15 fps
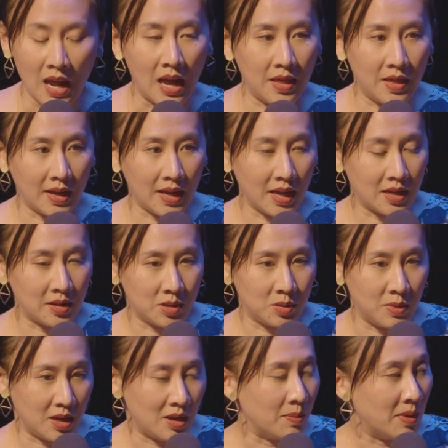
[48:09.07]
I think I can
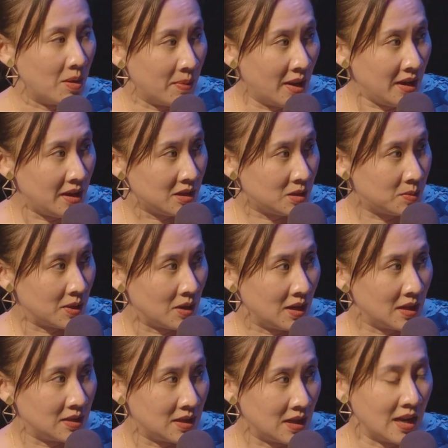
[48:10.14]
speak about my experience,